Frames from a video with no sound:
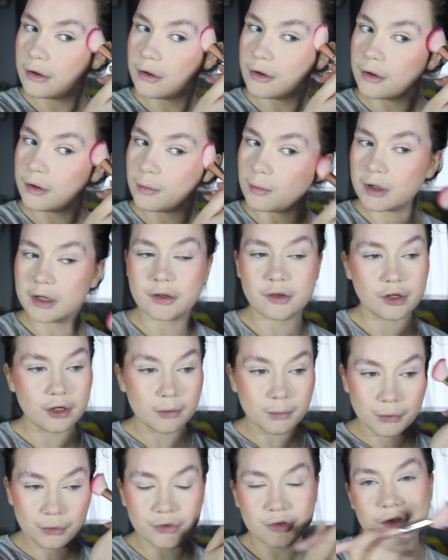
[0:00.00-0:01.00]
on my
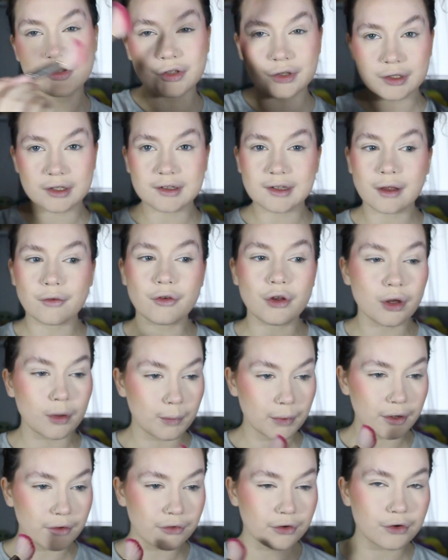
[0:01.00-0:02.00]
cheekbones just because I've got a
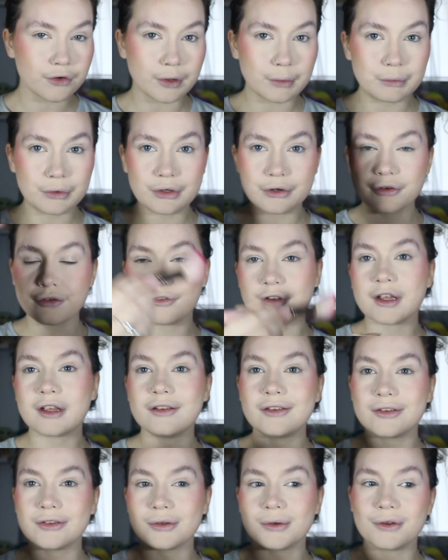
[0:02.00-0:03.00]
bit of a rounder
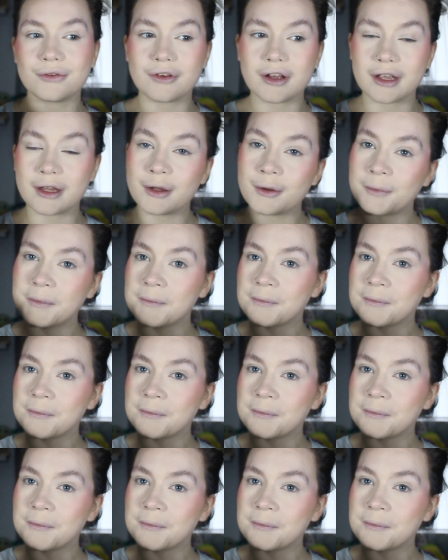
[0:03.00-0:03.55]
face, so if I